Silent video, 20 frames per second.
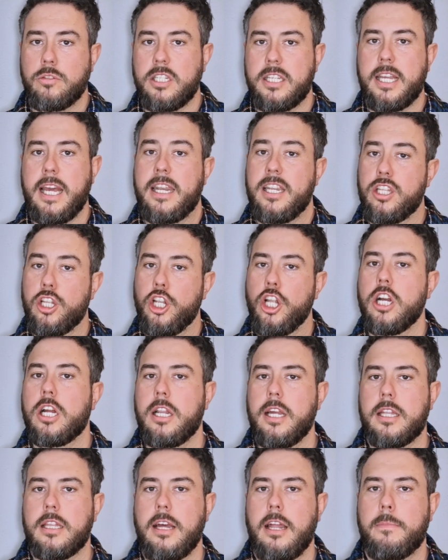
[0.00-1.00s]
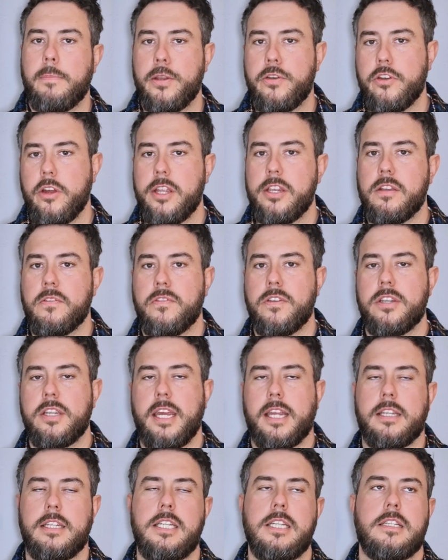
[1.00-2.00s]
to get it to look like that by trying different
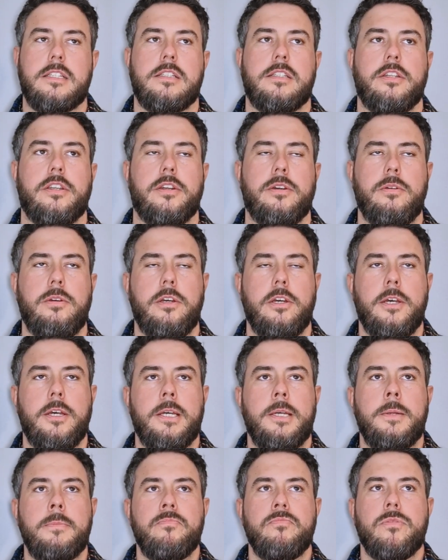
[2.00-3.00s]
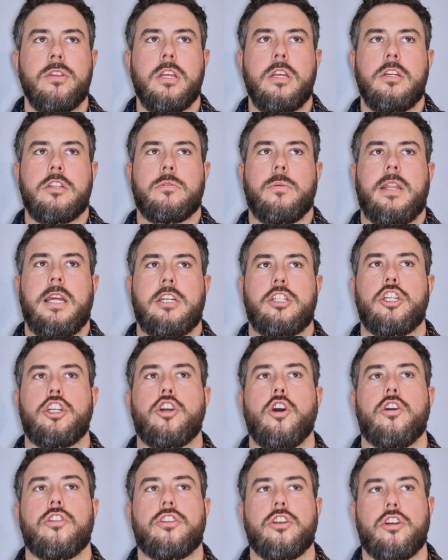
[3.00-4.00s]
techniques, you know. So when I actually
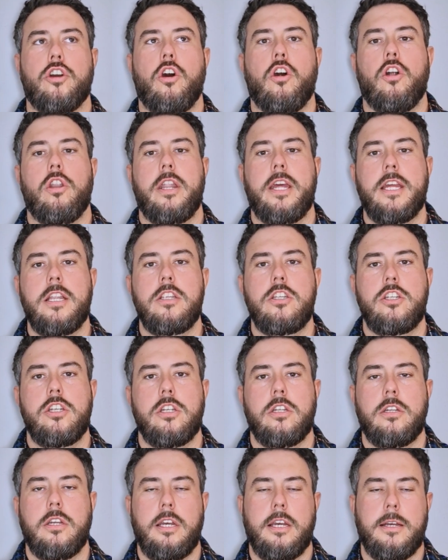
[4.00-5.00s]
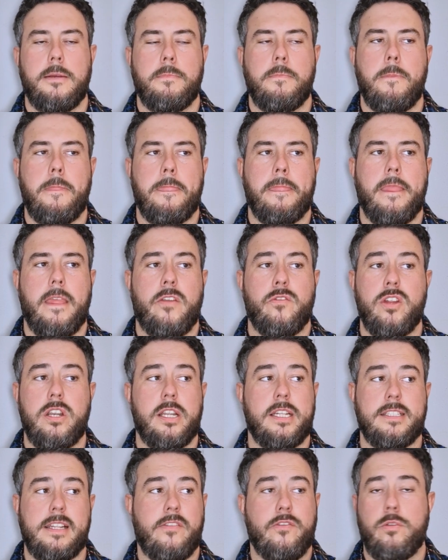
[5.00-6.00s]
got to college, I
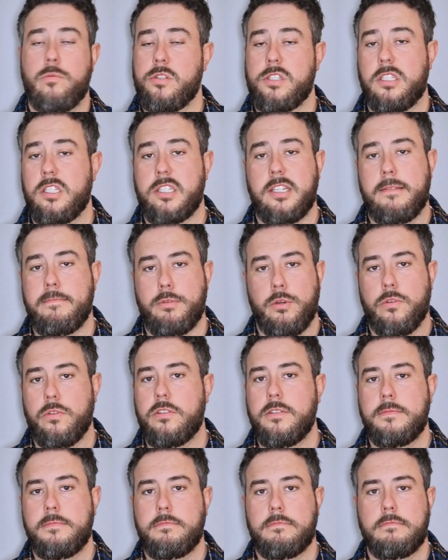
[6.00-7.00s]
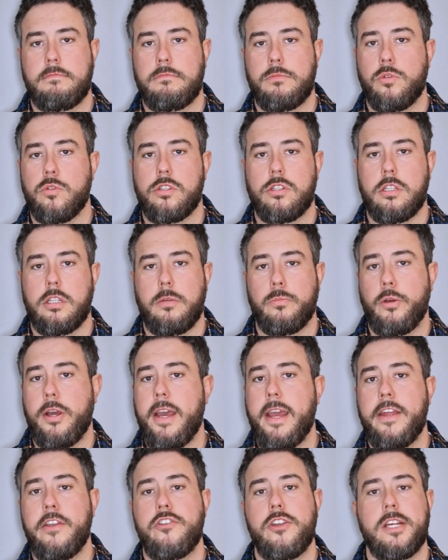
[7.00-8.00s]
realised everyone was in the same boat. Most of them were
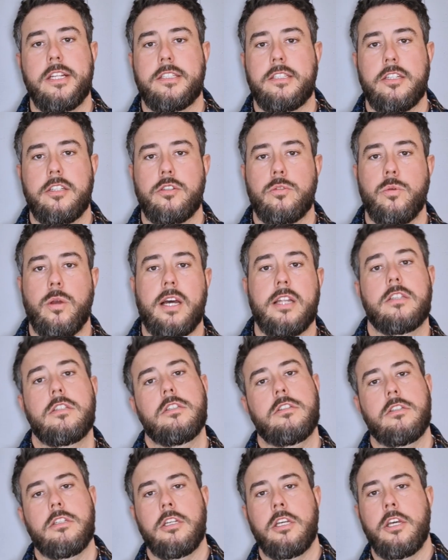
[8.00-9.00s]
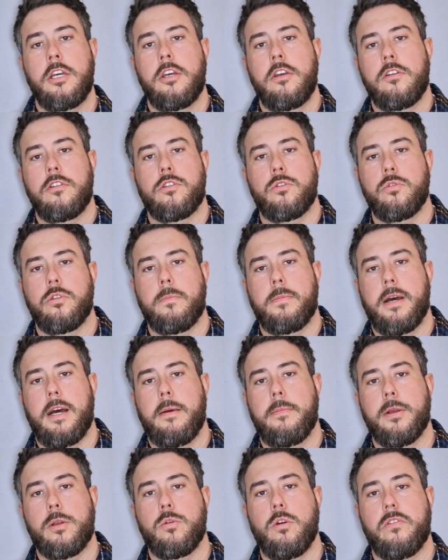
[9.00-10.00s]
hairdressers who had to do the
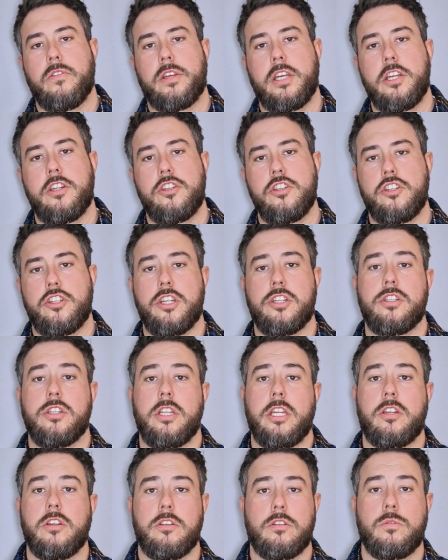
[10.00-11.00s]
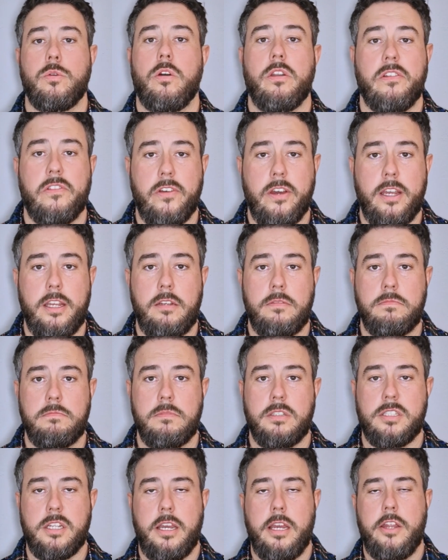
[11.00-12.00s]
barber qualification just so they could qualify
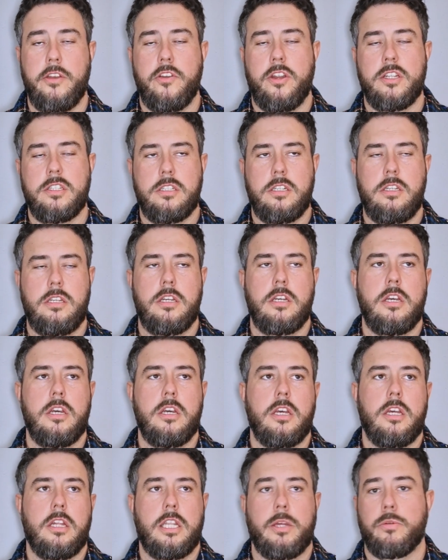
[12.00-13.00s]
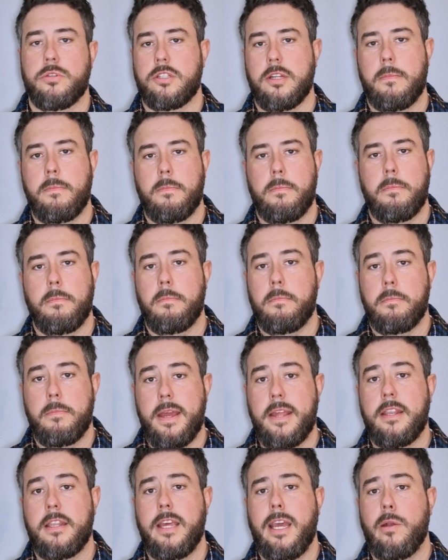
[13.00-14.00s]
as a hairdresser. There were some
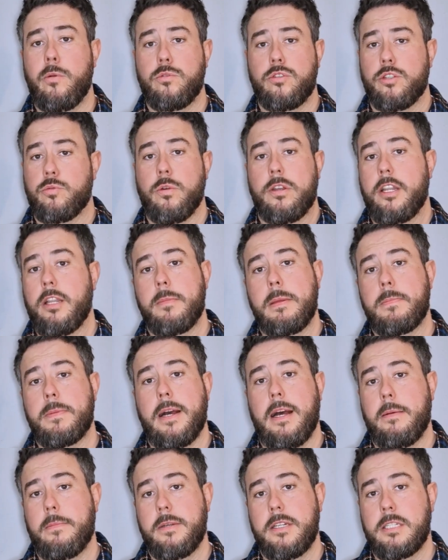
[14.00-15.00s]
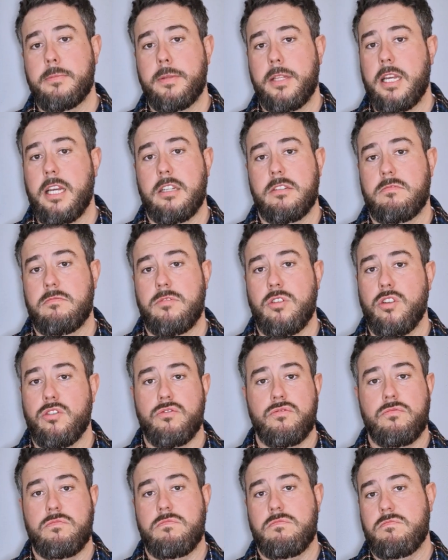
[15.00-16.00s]
men there who just wanted to be barbers, but they had
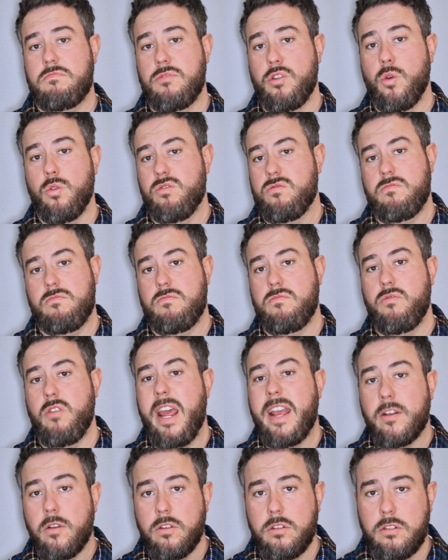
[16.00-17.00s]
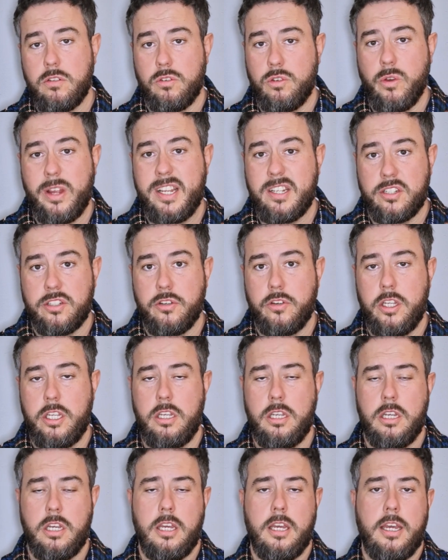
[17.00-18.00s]
no record or no history
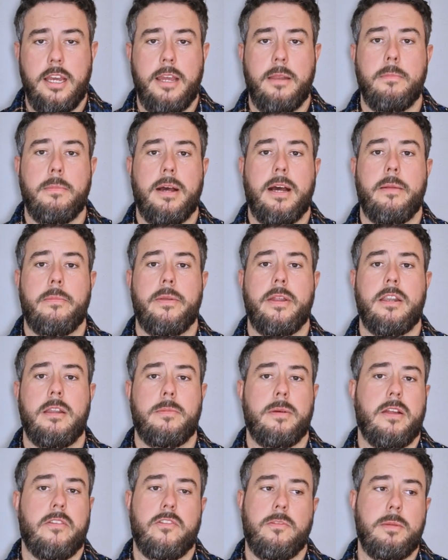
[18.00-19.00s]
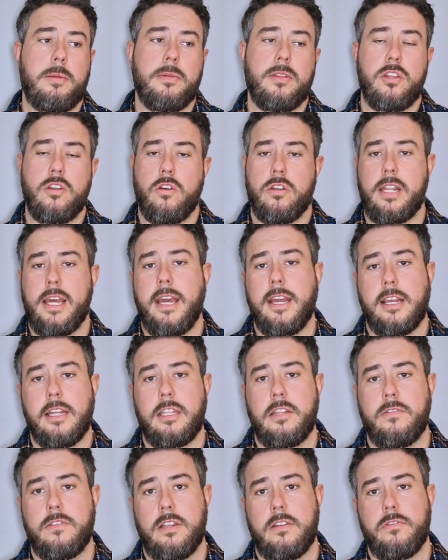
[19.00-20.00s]
in barbering, apart from maybe the odd hacker
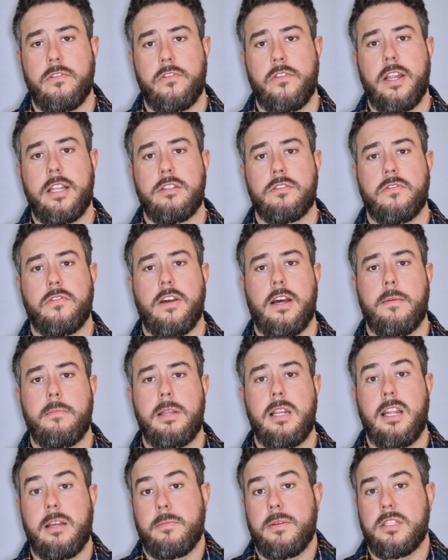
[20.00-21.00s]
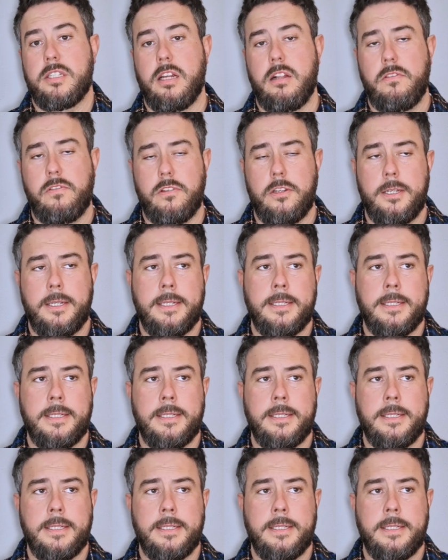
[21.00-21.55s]
they've done for friends or family, like myself.